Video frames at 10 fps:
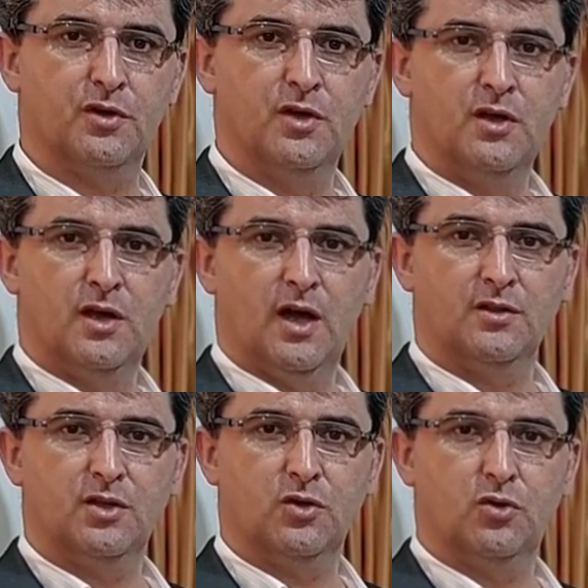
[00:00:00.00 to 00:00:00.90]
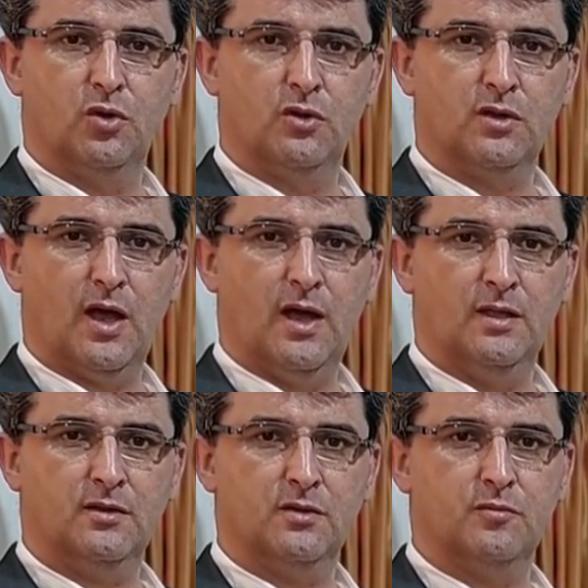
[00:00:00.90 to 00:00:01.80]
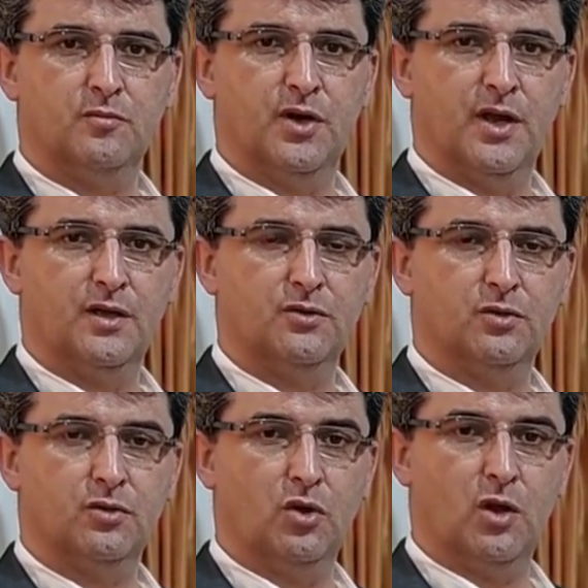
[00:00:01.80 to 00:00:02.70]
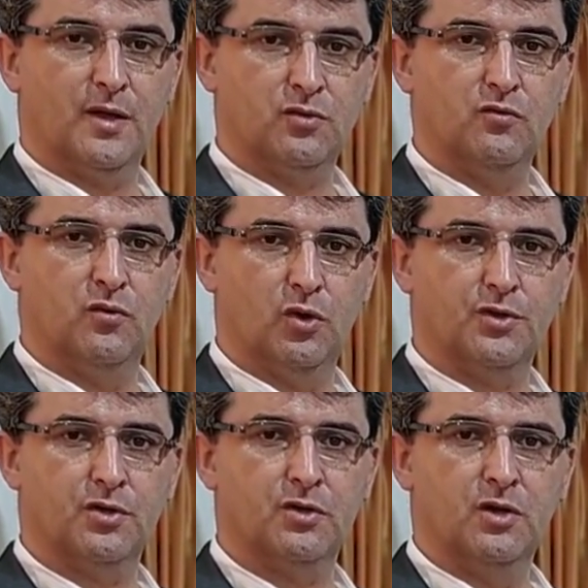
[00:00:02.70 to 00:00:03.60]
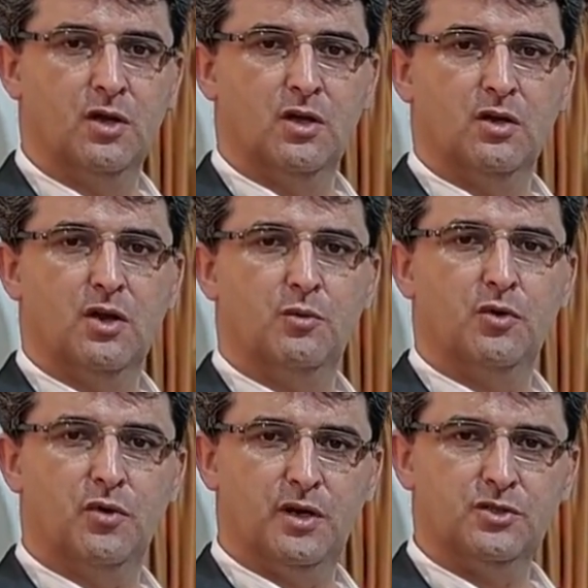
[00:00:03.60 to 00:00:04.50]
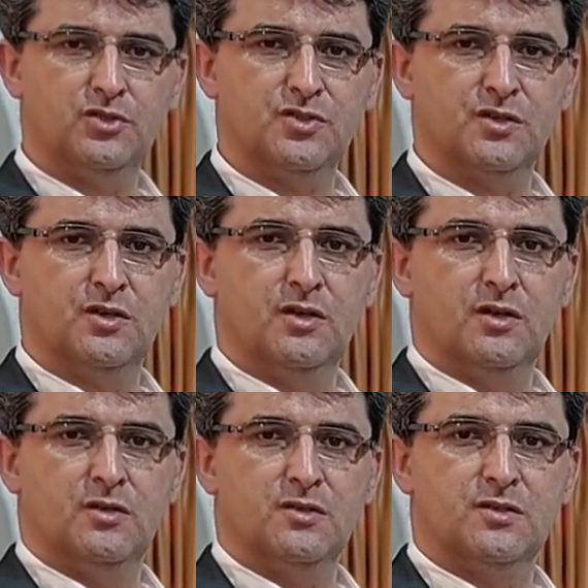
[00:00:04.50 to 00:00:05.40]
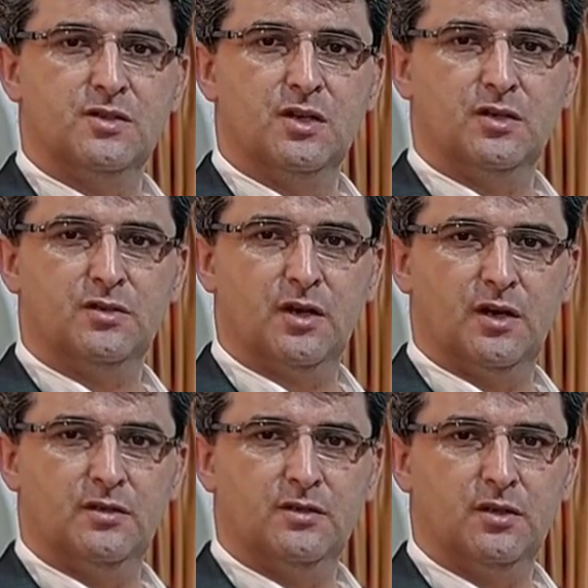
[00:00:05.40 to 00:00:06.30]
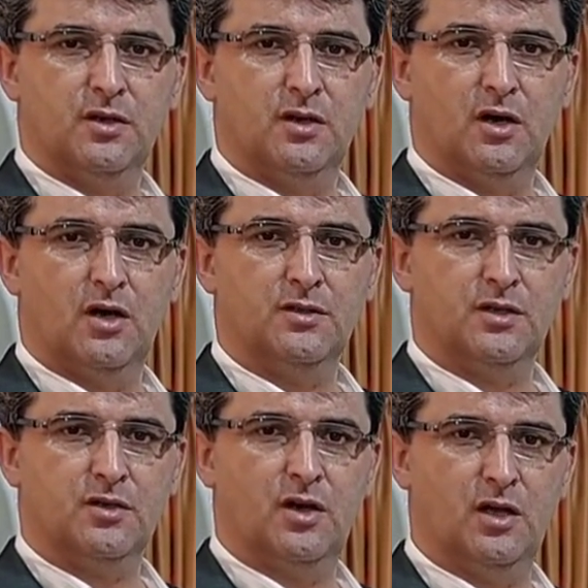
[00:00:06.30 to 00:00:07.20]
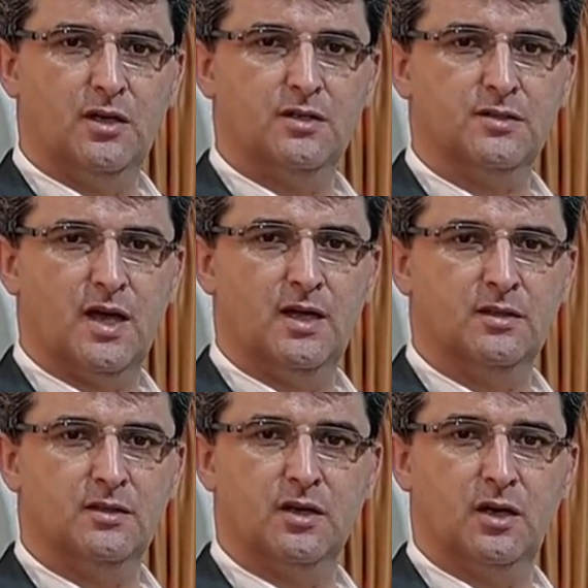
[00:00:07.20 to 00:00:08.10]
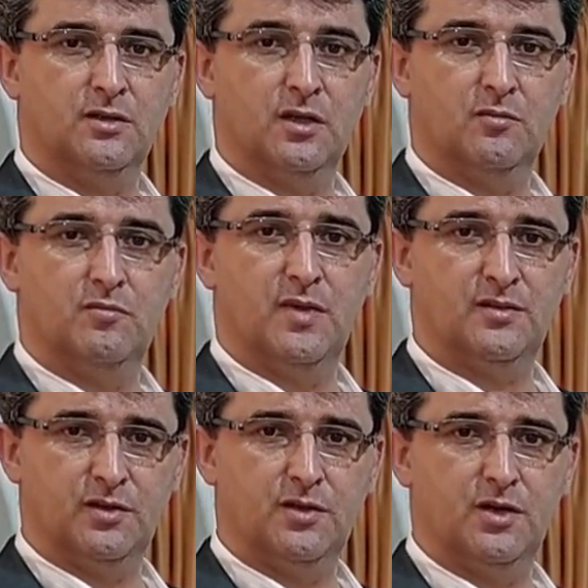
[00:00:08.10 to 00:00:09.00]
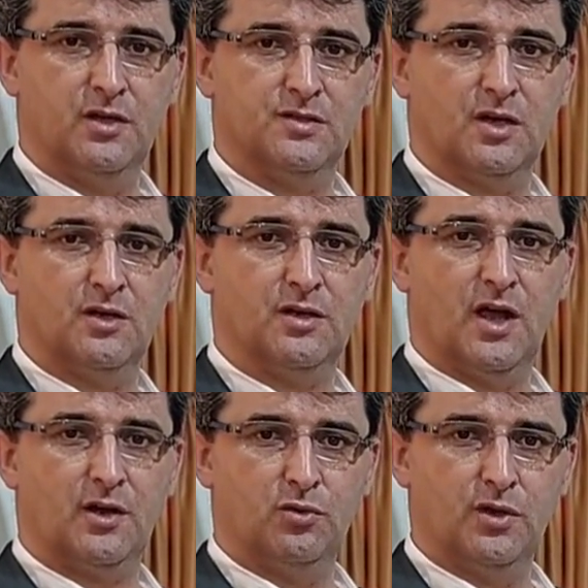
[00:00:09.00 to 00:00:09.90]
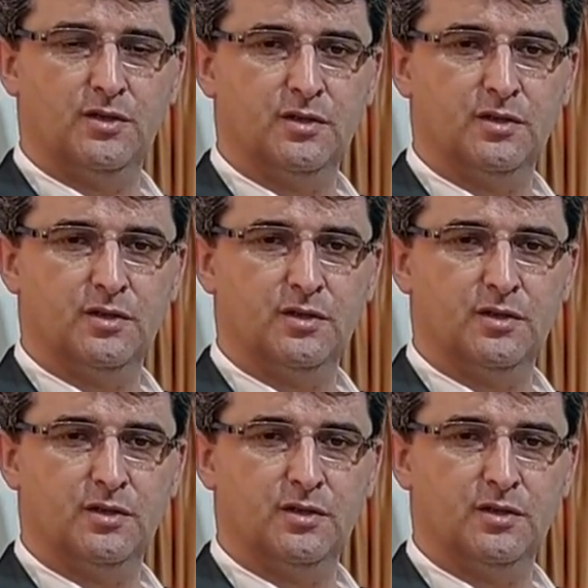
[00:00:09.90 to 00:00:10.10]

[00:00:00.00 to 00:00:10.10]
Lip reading: and the gold and braid or gholabatun work. Labor wages, silk thread, other colors and other materials are calculated